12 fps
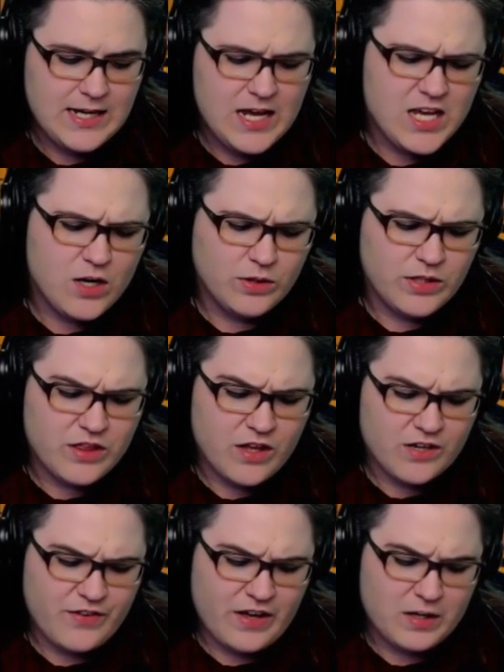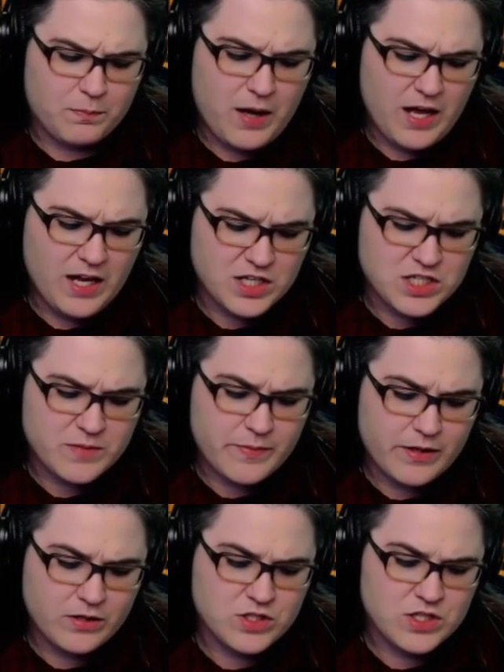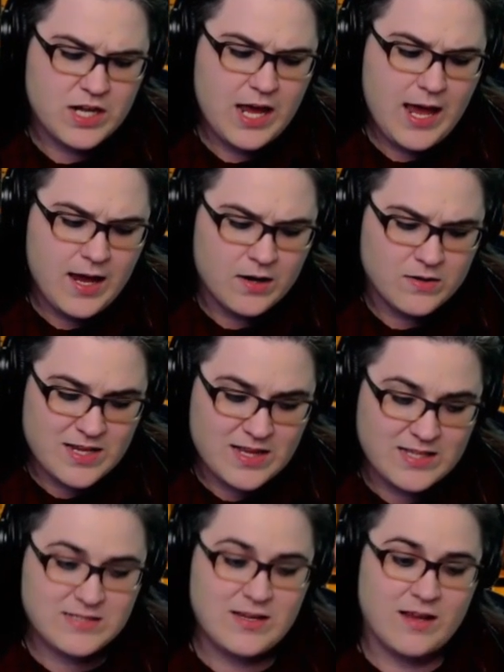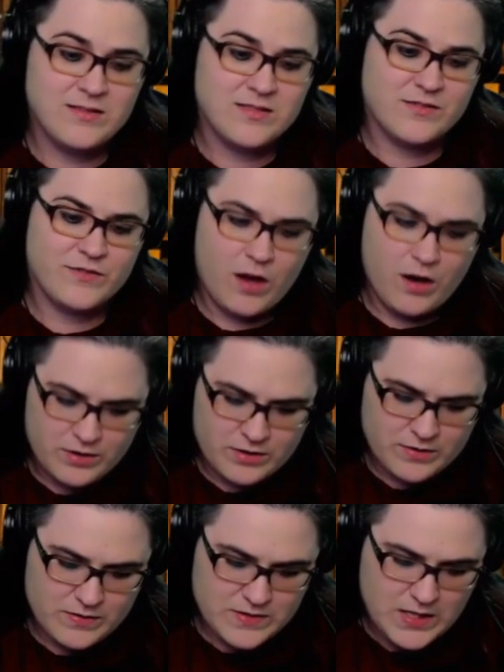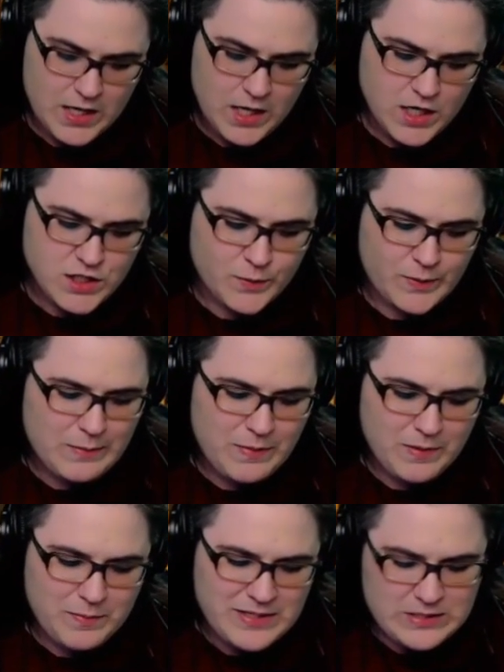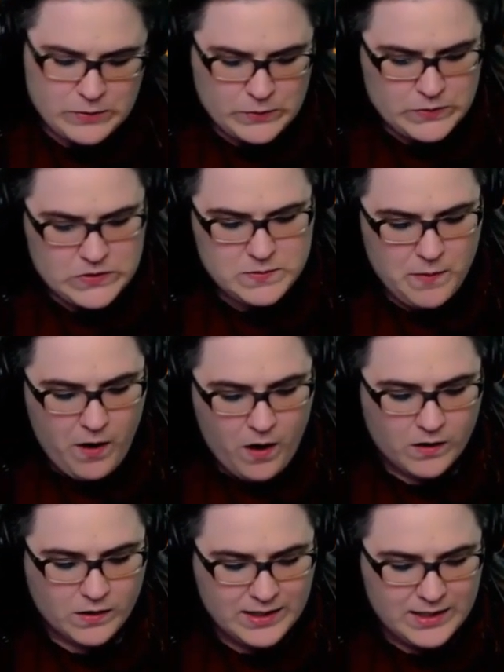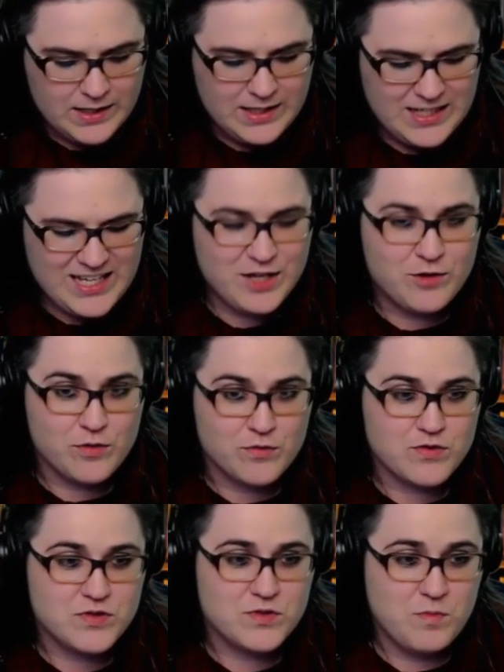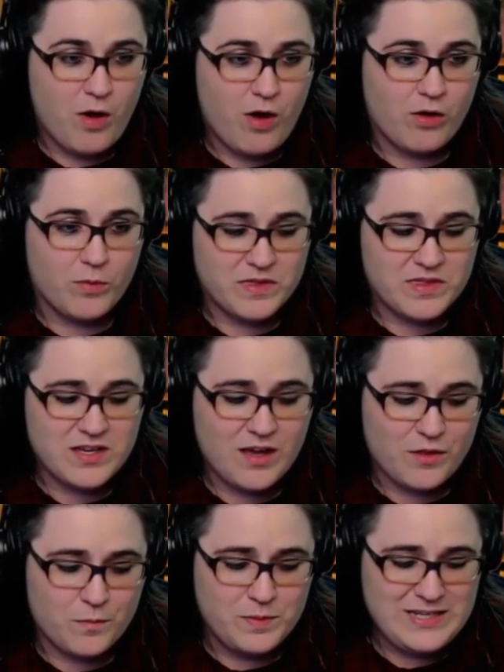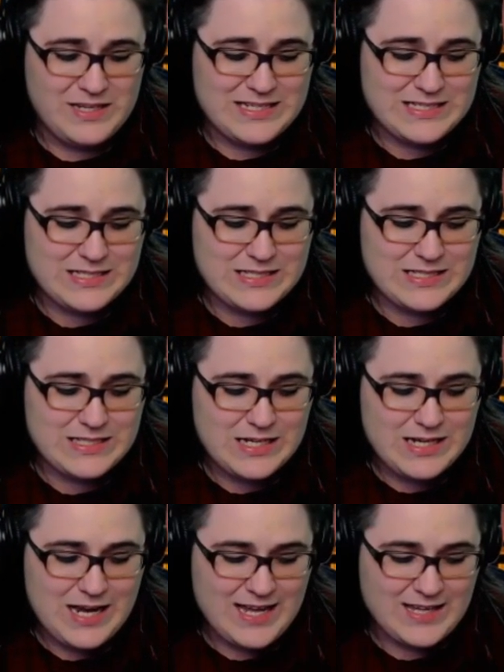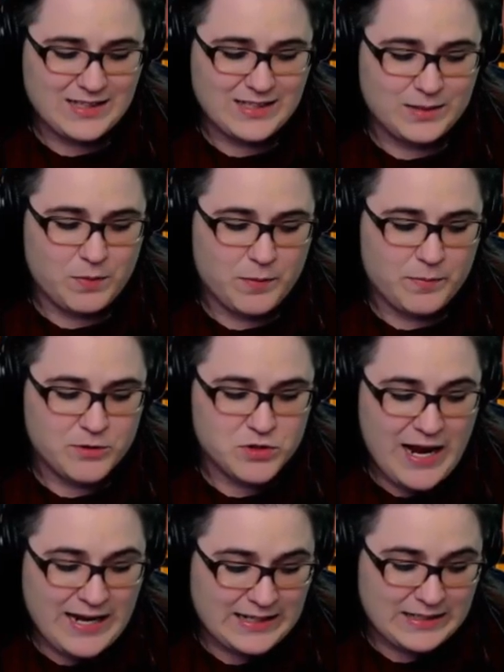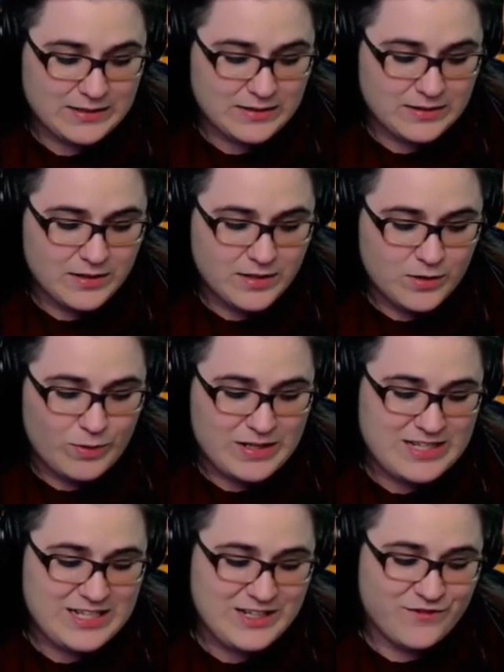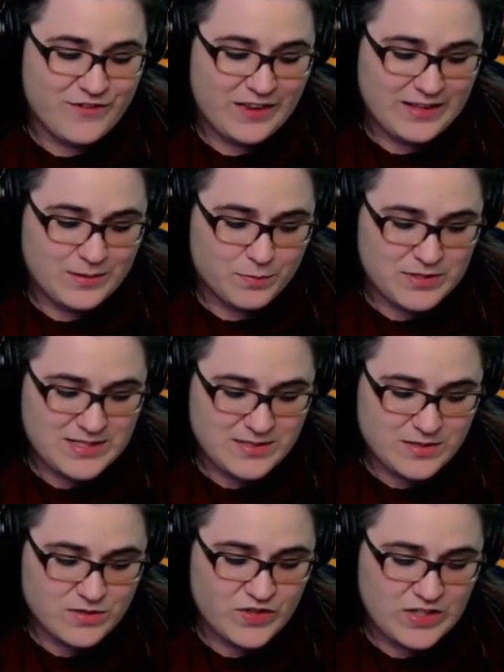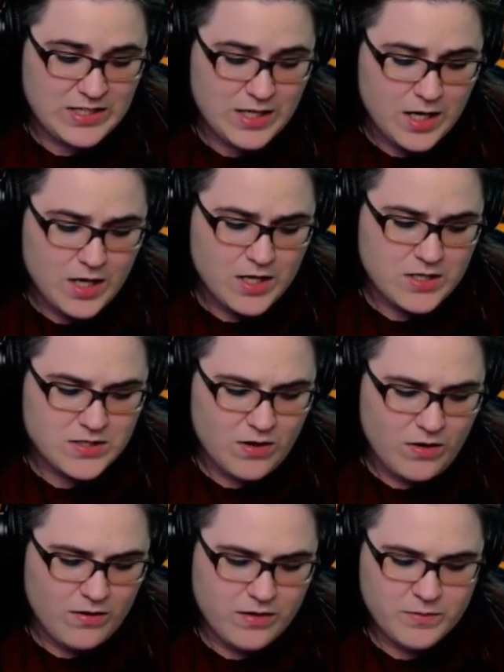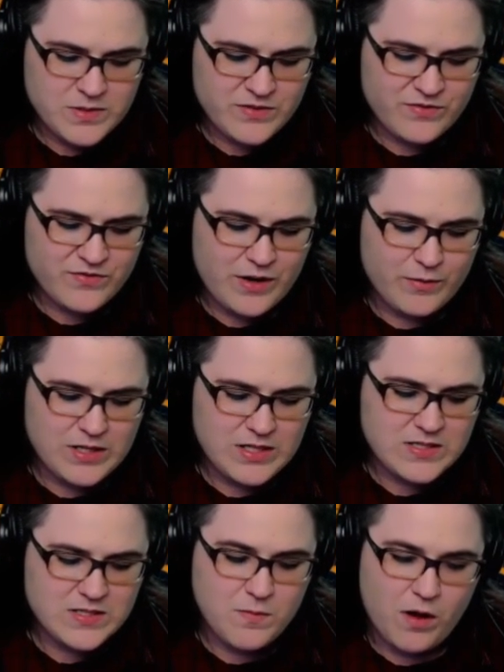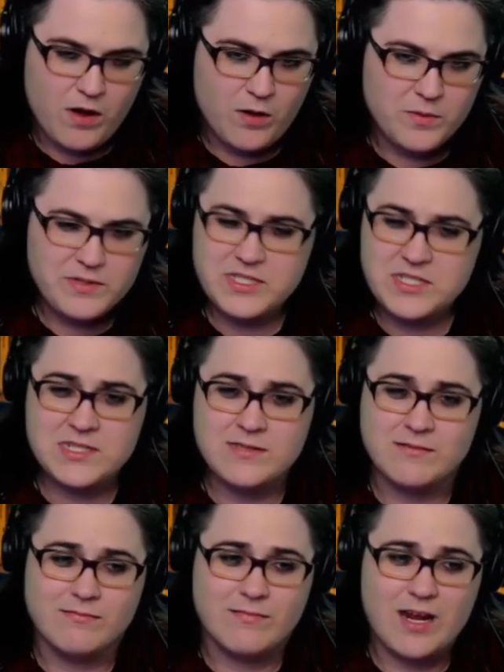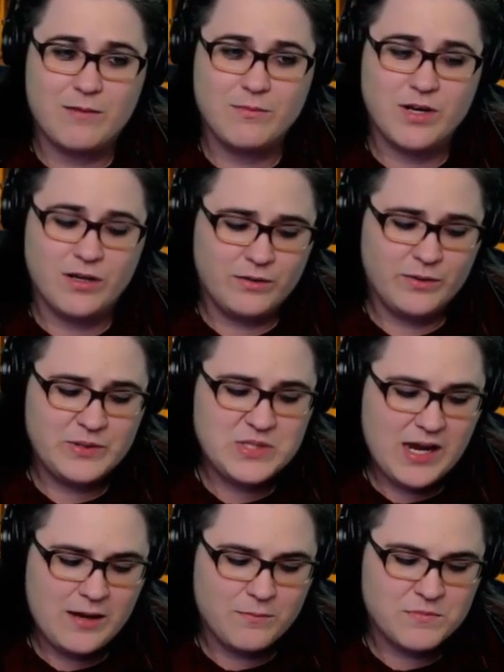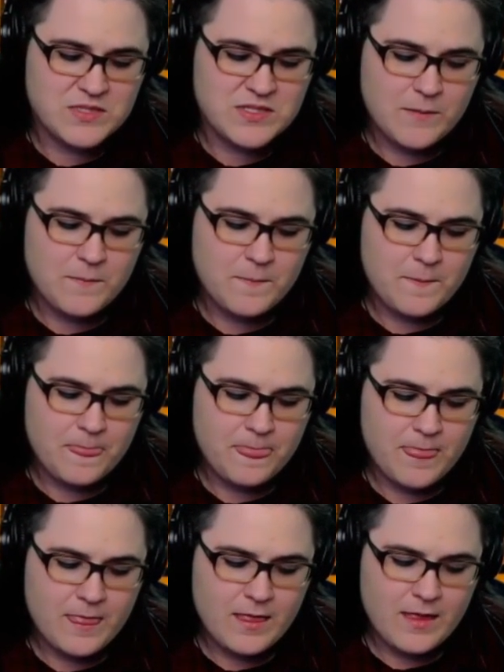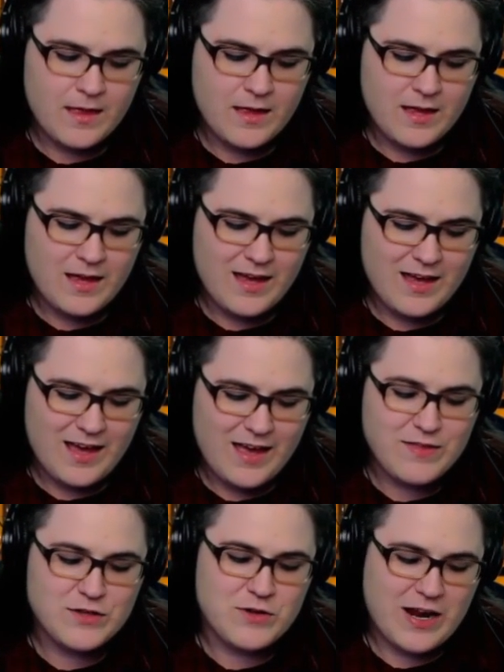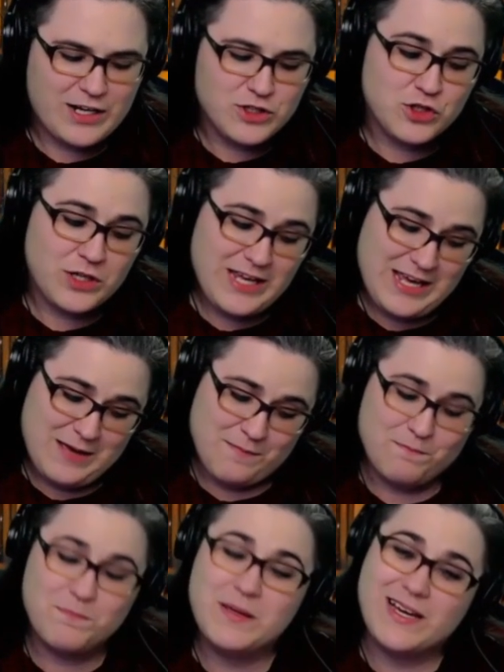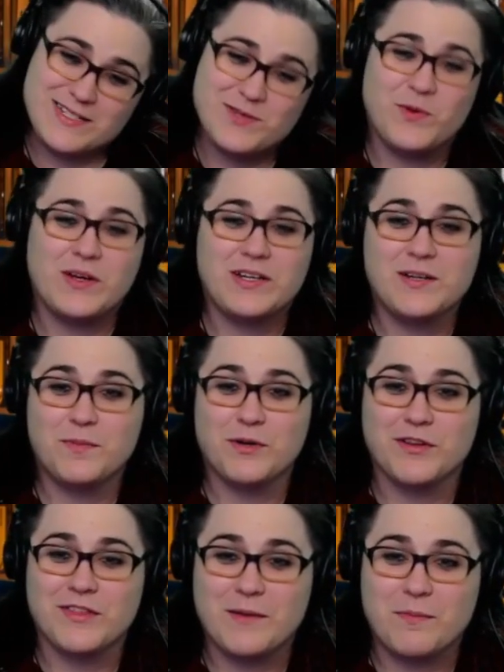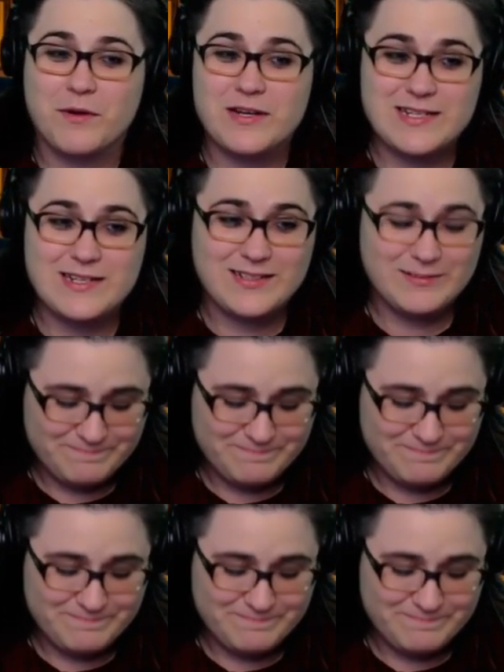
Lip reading: He only thought of how to punish the Belgian hares and the sons of gardeners. So when the big beast grew small, he grew small with the other beasts. And the little purple dragon, when he fell at the princess's feet, saw there was a very small magician named Uncle James, and the dragon took him because it wanted a birthday present.